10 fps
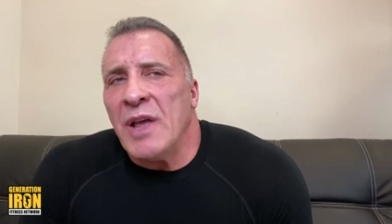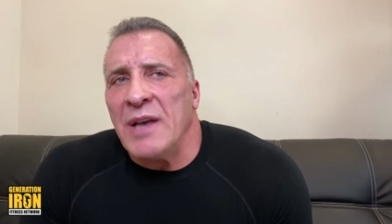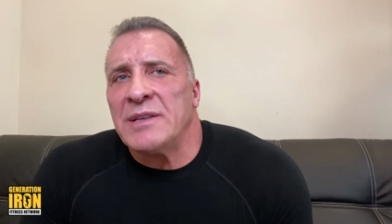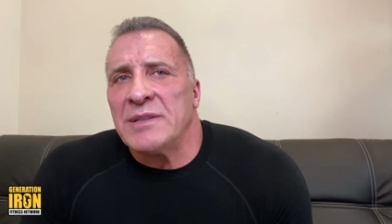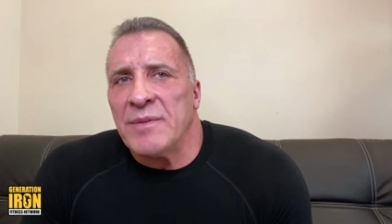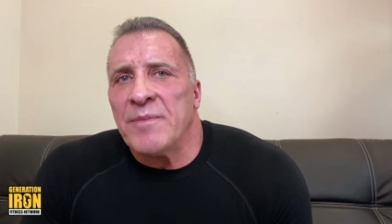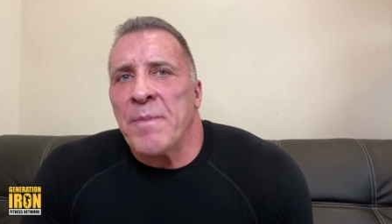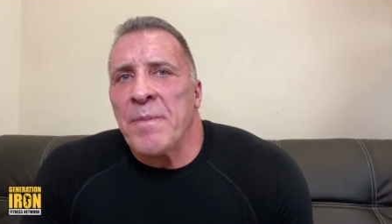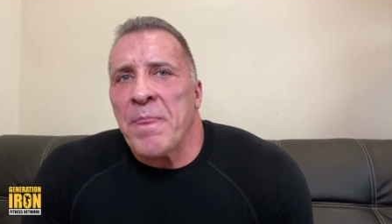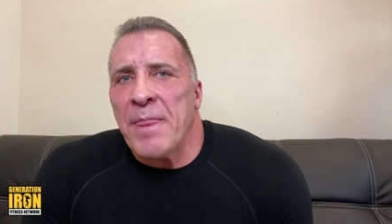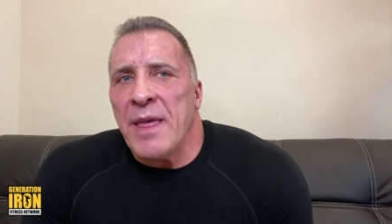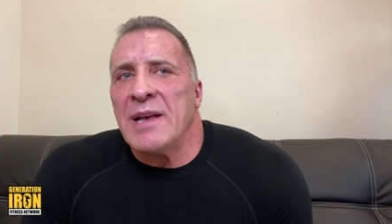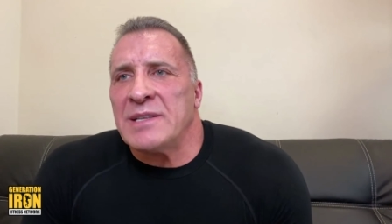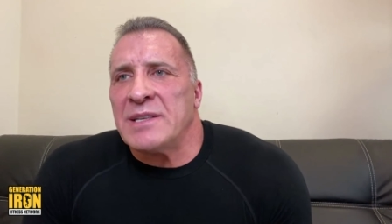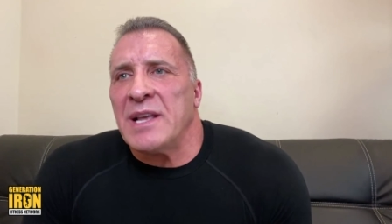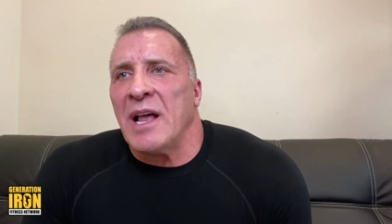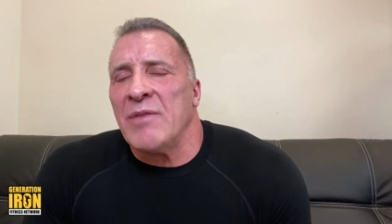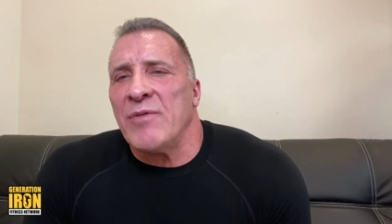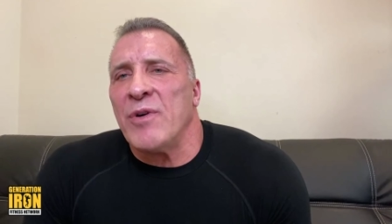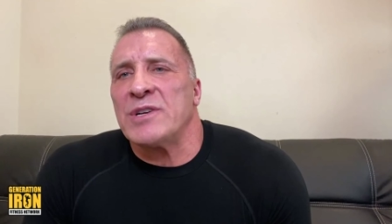Yes, yes, still
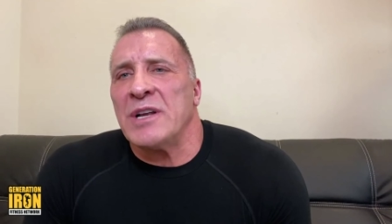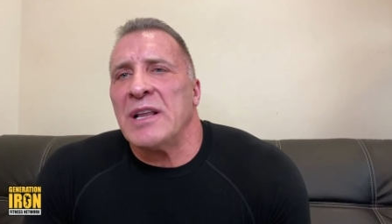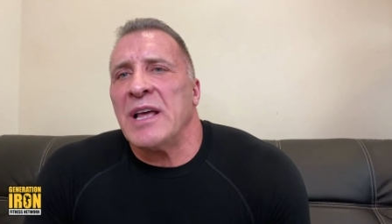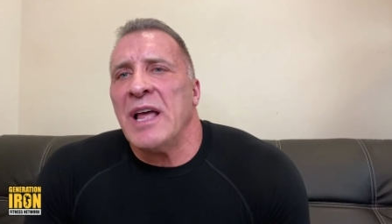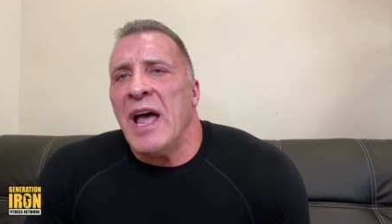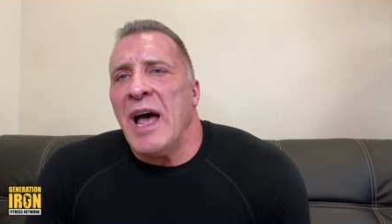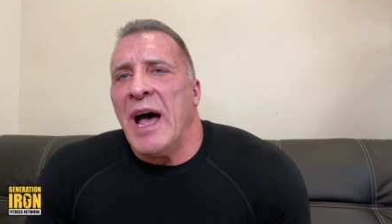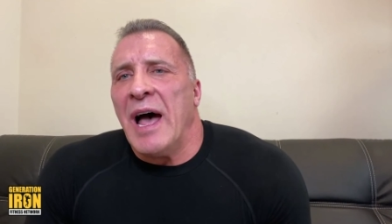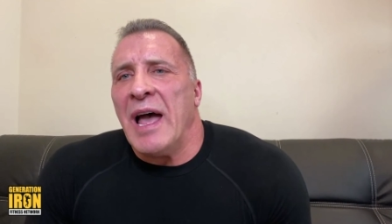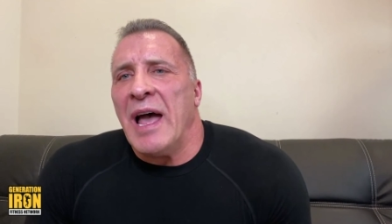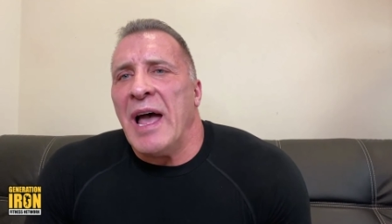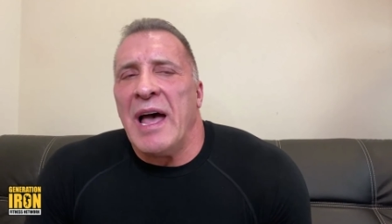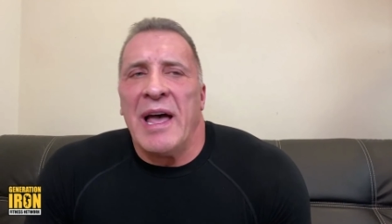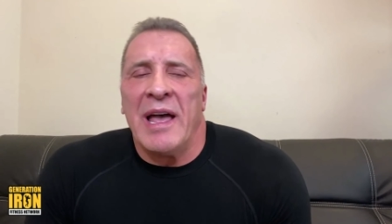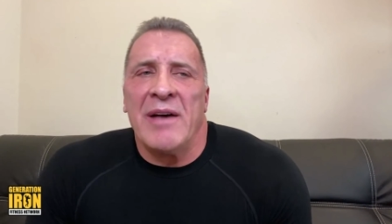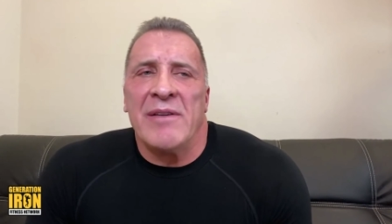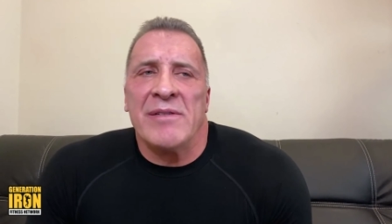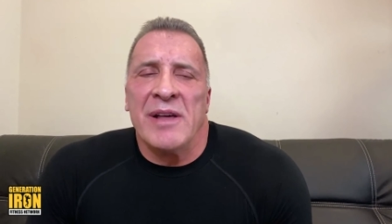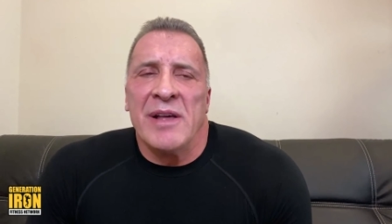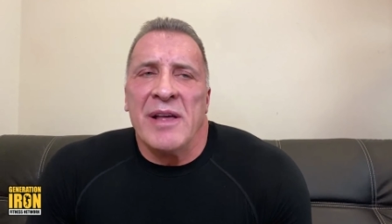unfortunately, I, I
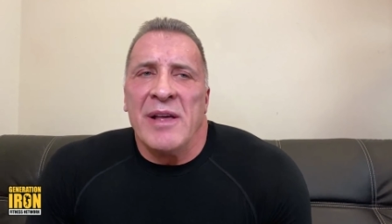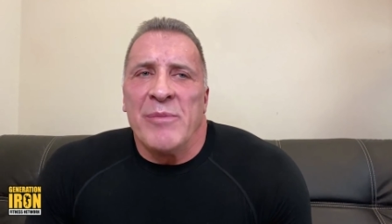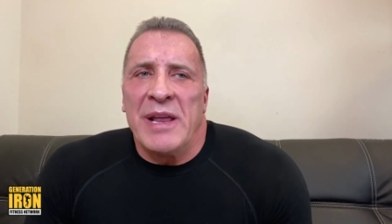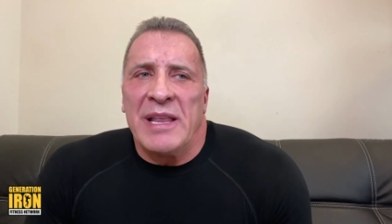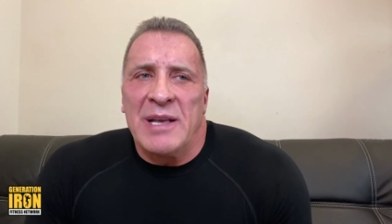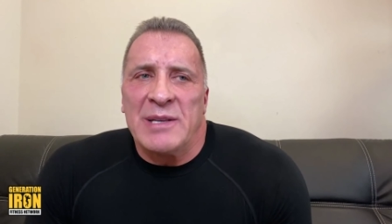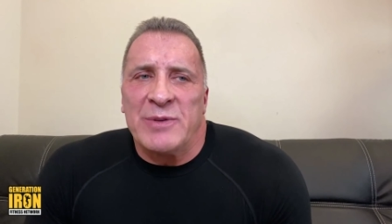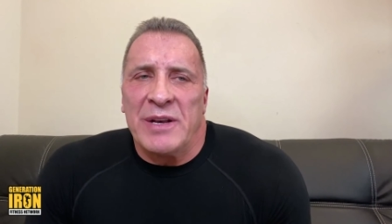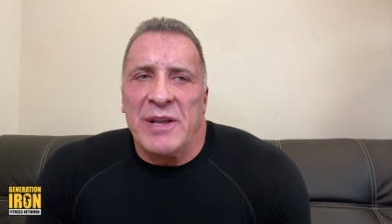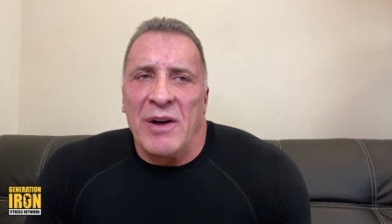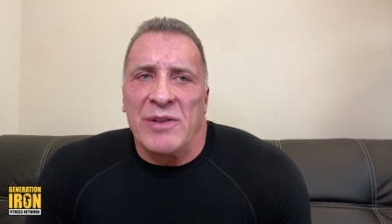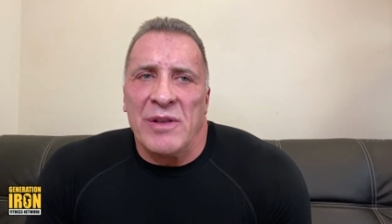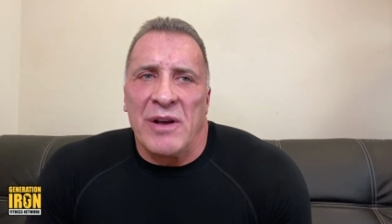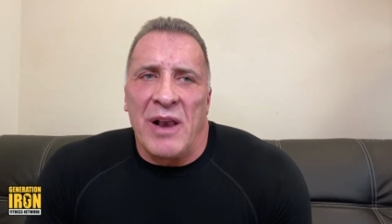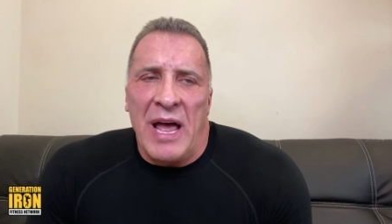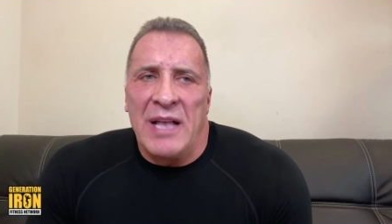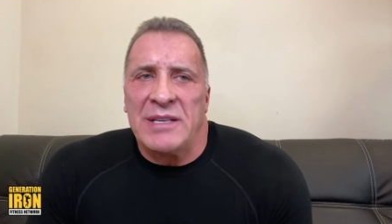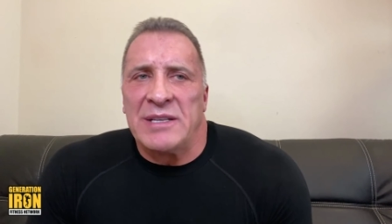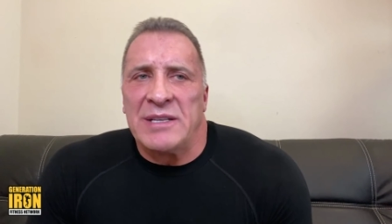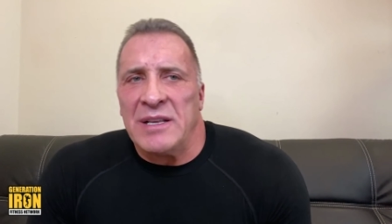have many times when I talk to the
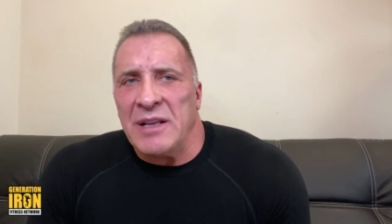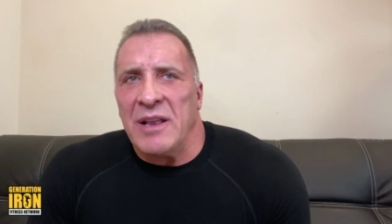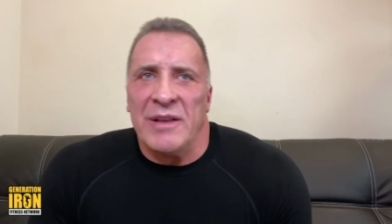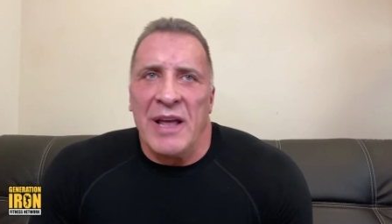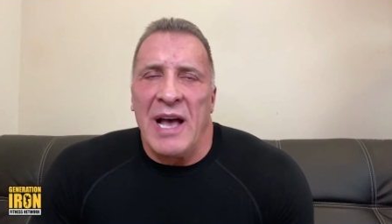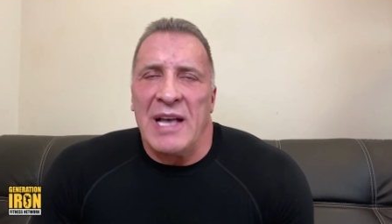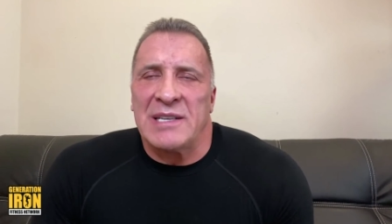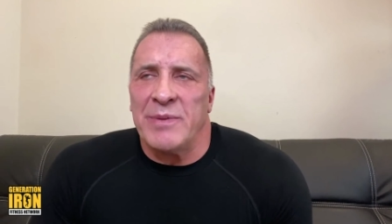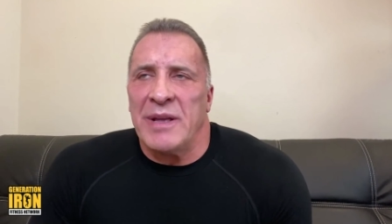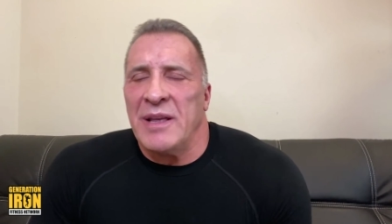clients and, and you know they ask